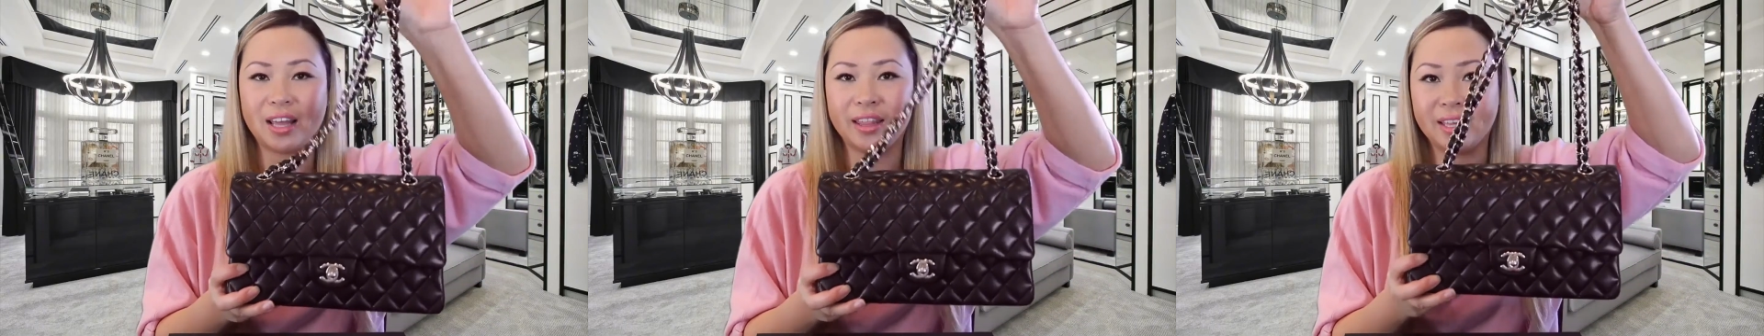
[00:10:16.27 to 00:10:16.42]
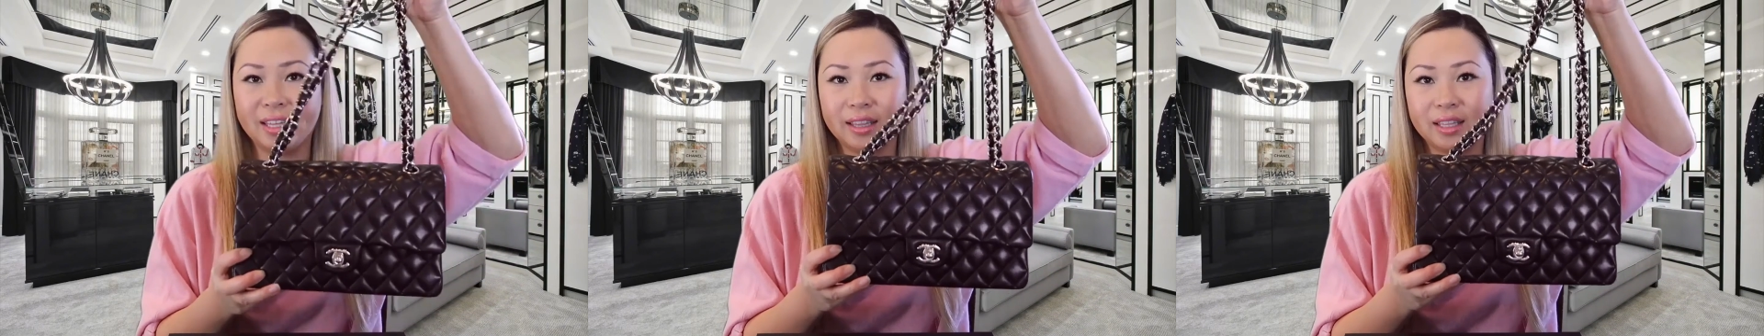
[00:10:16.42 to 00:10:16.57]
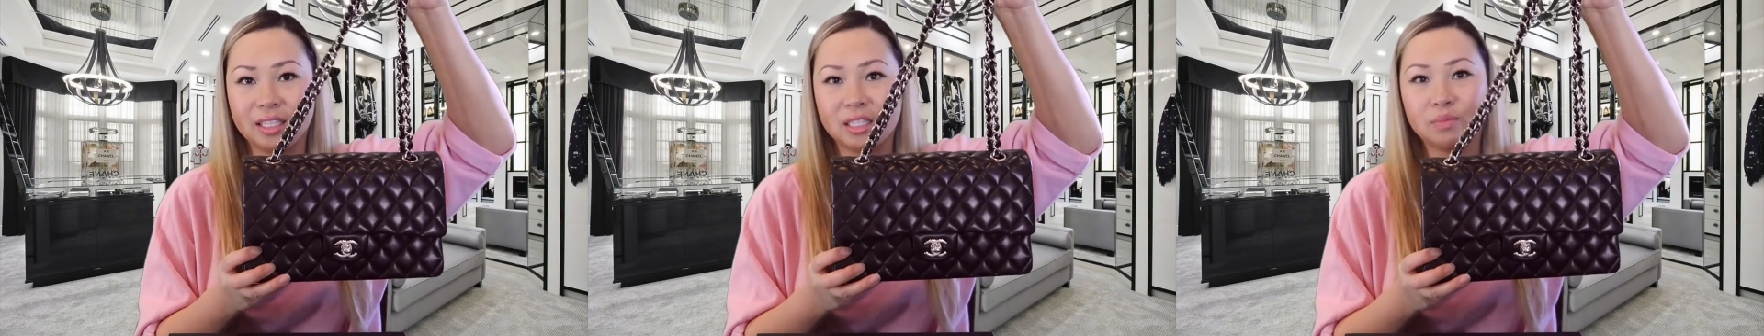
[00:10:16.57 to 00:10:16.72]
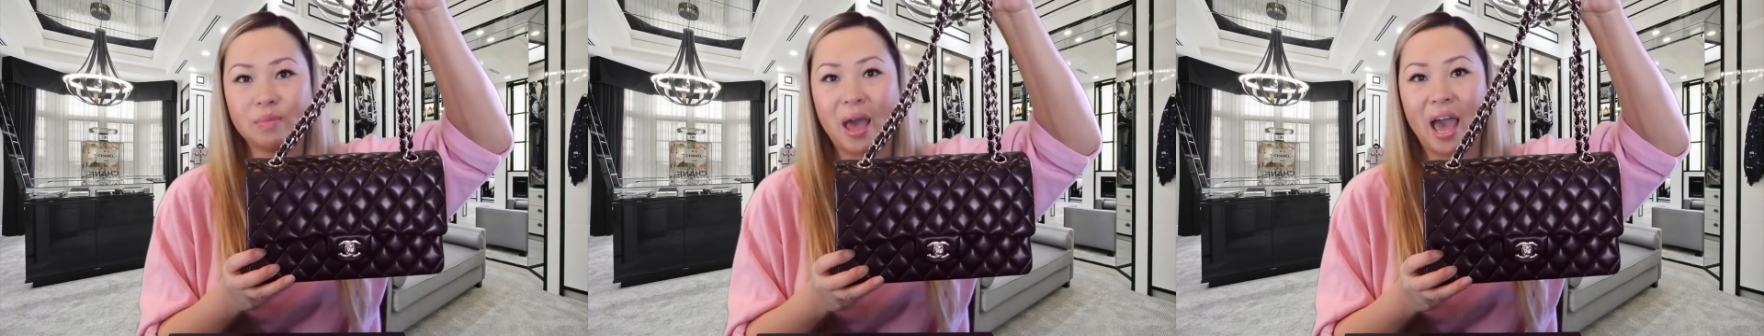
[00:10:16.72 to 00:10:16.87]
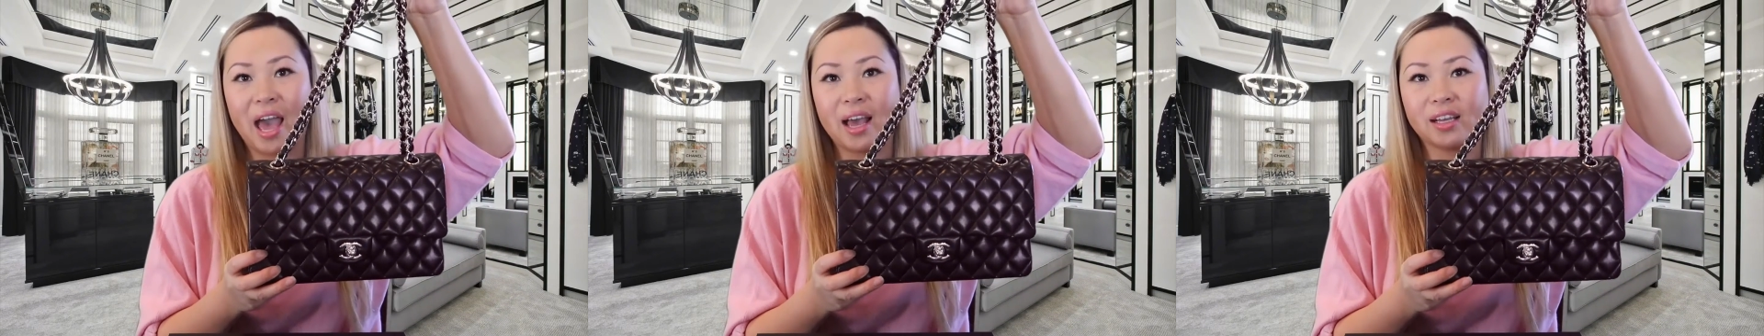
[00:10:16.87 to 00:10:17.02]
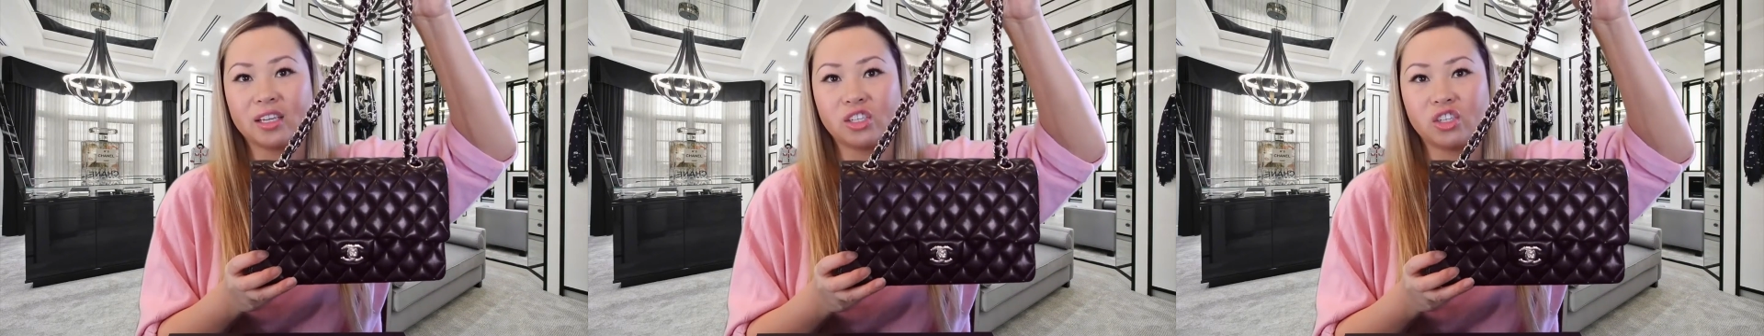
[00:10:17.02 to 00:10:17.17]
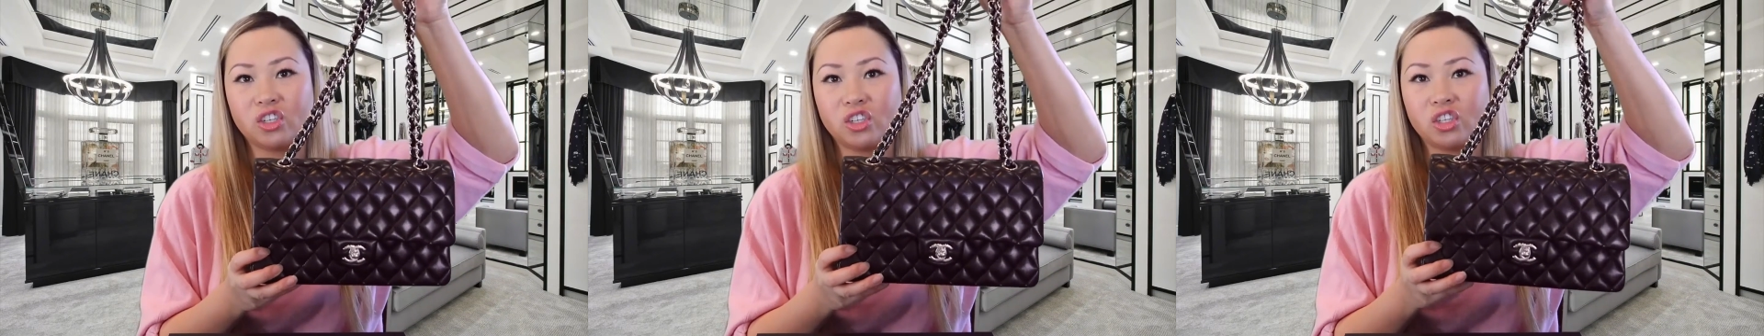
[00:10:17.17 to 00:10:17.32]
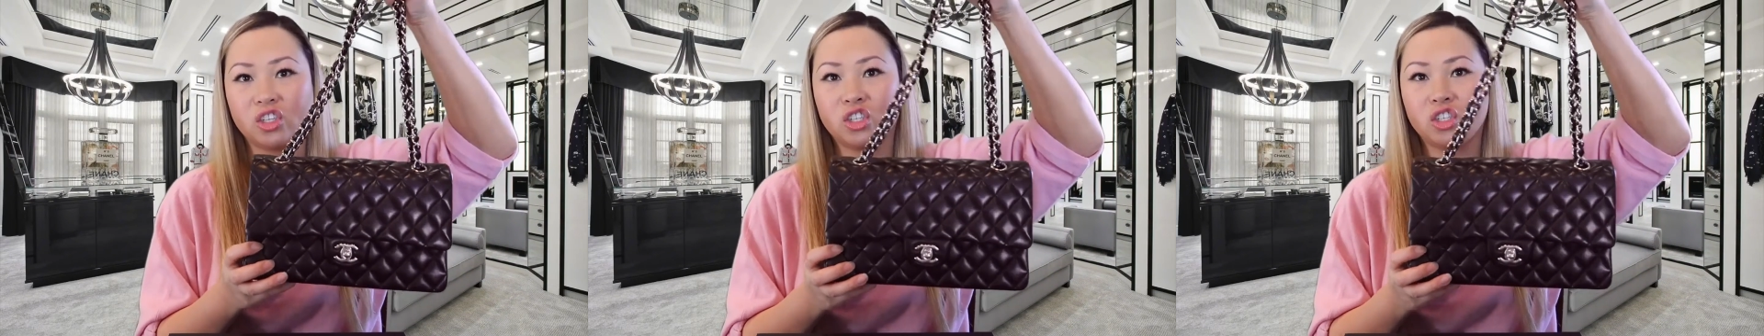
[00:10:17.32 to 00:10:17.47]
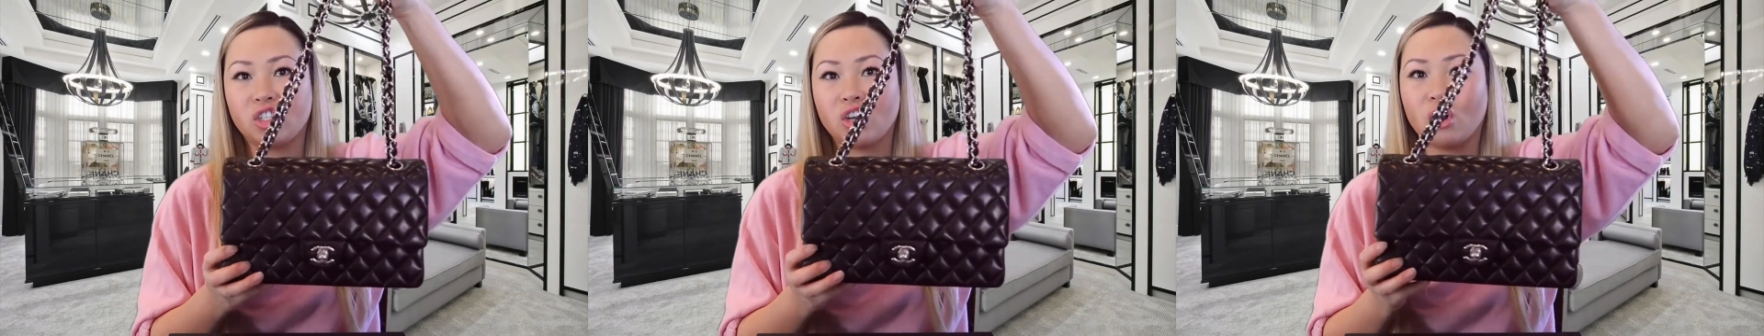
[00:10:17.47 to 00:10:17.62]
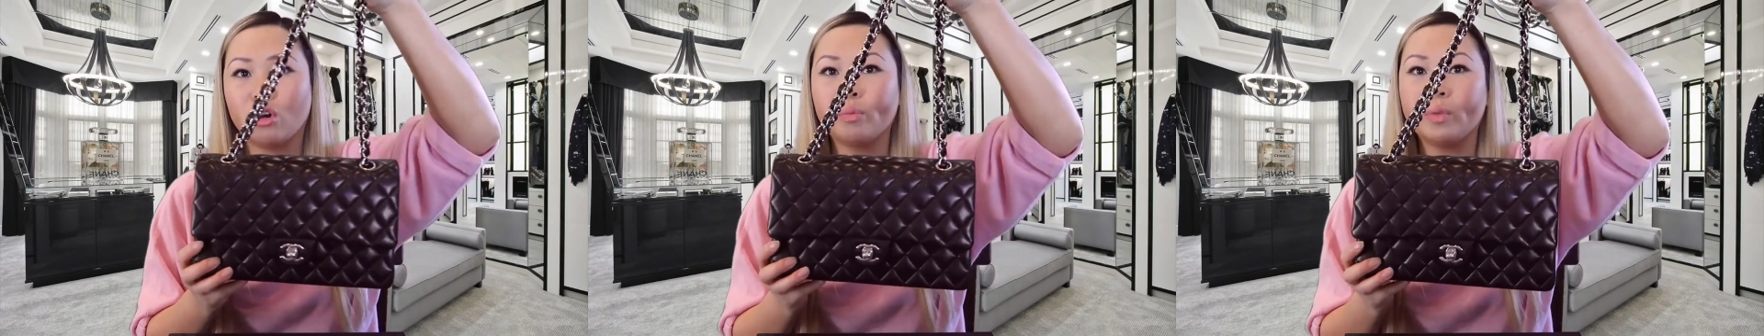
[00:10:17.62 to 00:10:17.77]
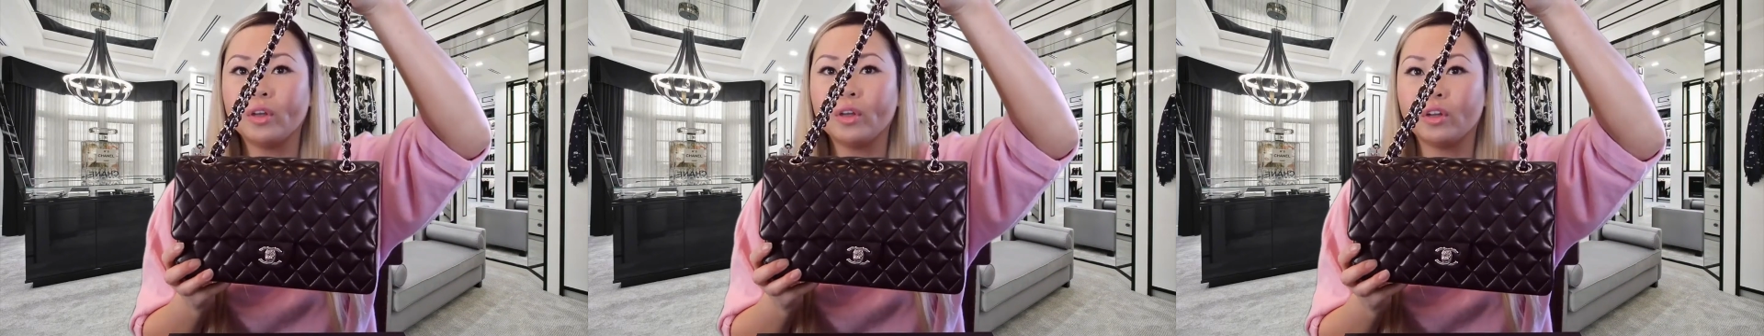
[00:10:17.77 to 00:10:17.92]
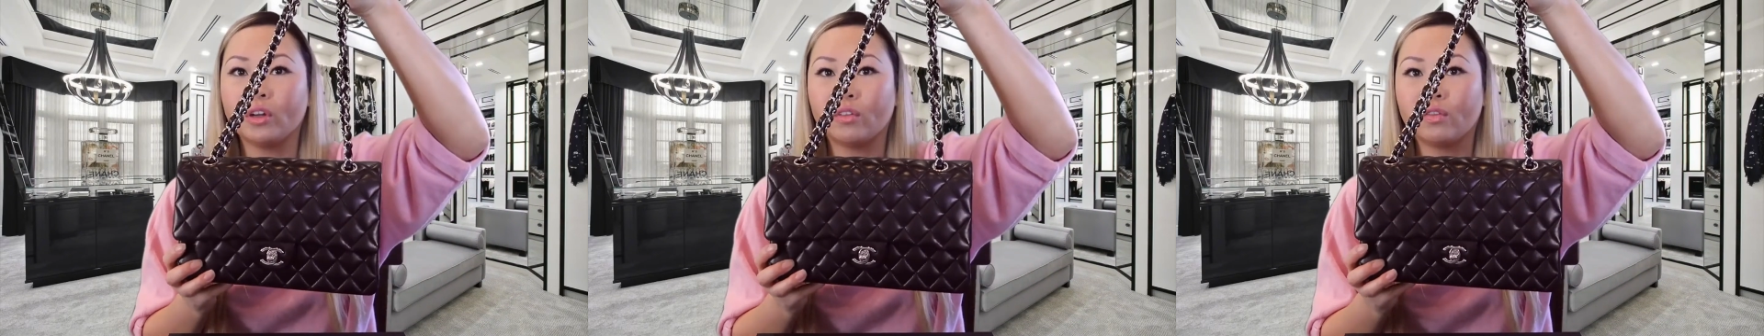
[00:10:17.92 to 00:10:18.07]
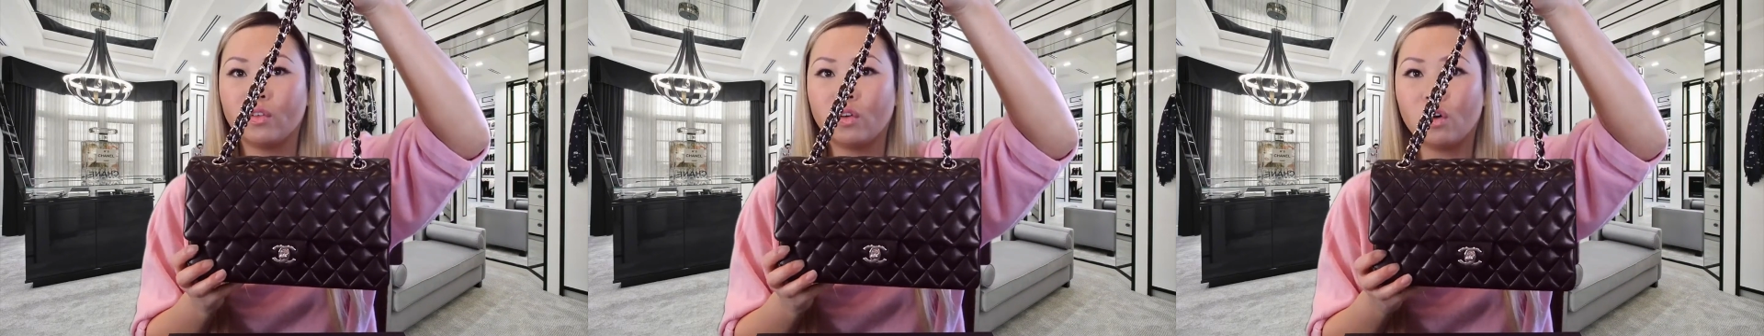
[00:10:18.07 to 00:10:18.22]
I think this bag is just so
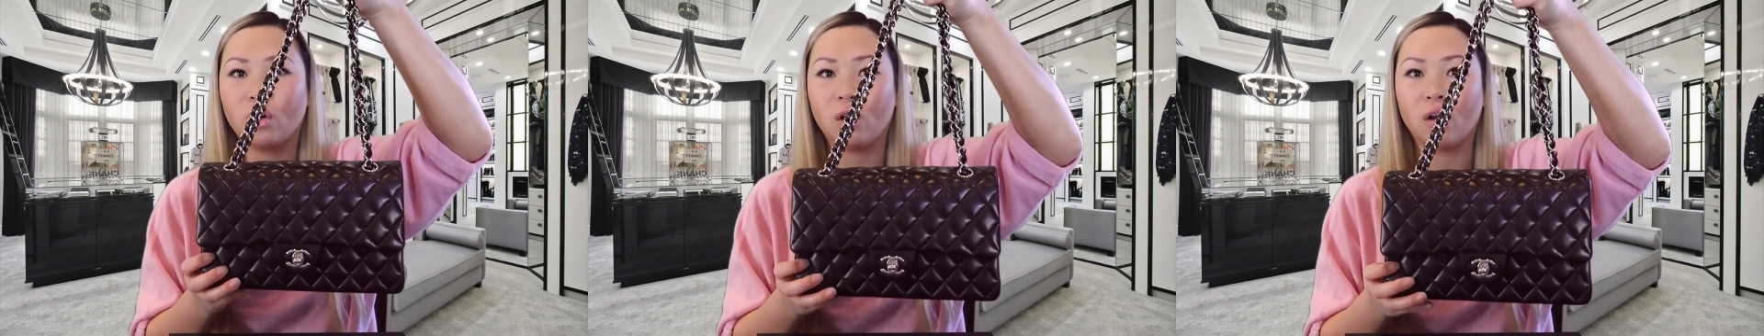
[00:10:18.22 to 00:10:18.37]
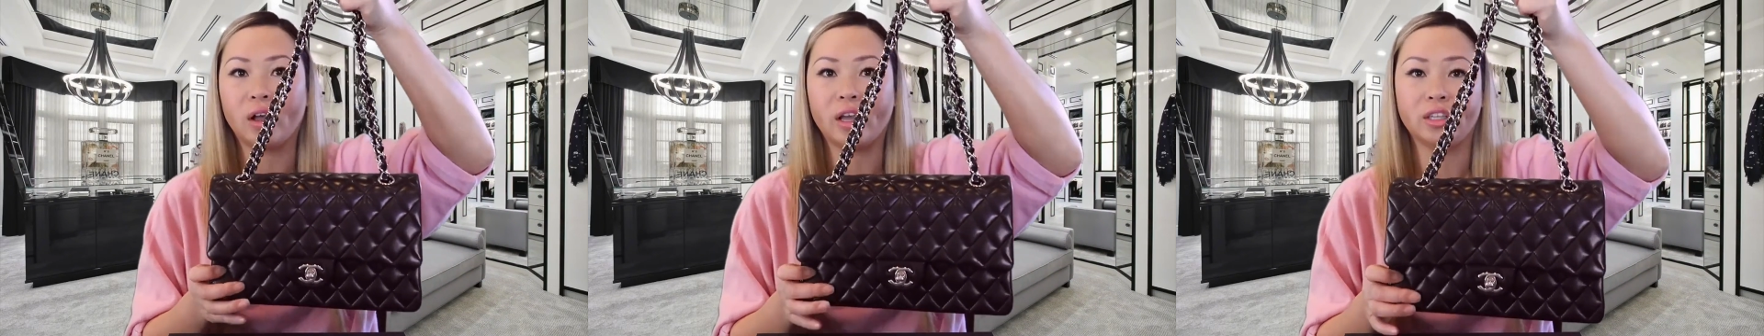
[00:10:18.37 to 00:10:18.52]
beautiful